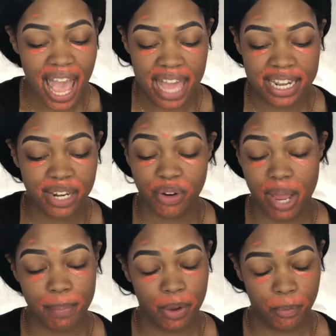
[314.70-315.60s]
I didn't
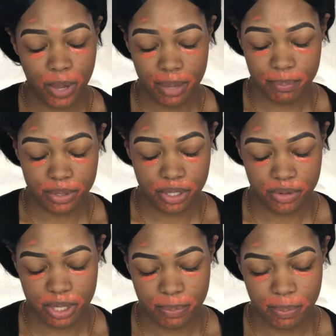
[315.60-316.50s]
grab my wet
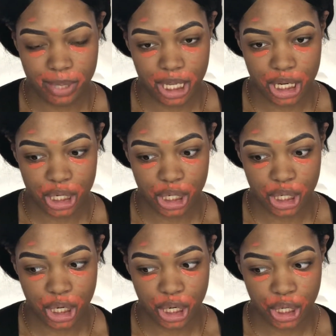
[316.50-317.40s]
beauty
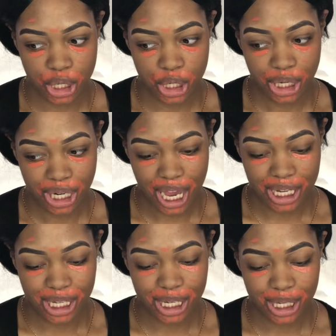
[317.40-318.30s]
blender. I
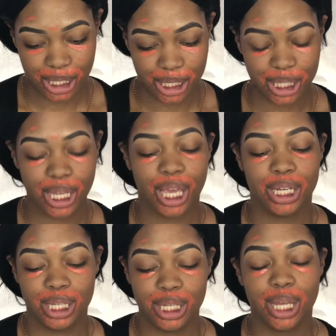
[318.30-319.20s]

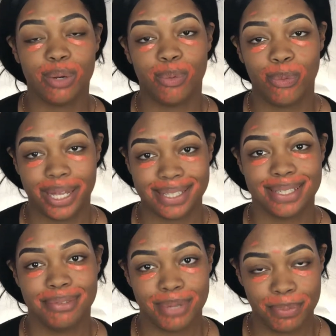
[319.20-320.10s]
did not
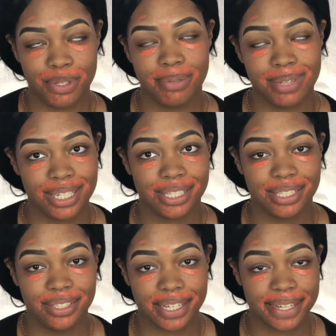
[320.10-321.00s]
wet my beauty blender,
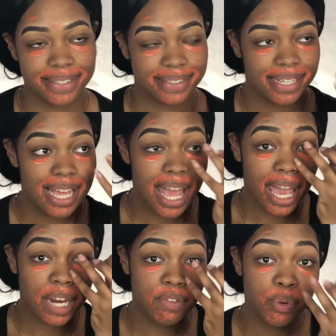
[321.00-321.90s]
okay?
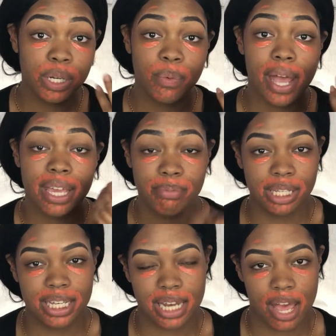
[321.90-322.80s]
And if you're wondering why I keep
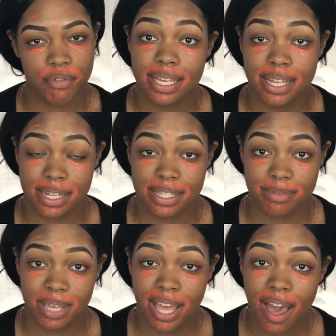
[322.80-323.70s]
looking down, it is
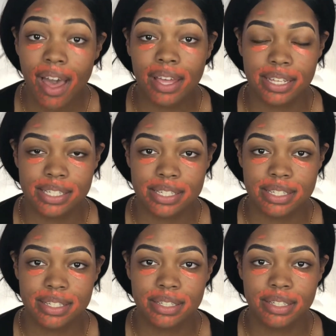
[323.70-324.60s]
because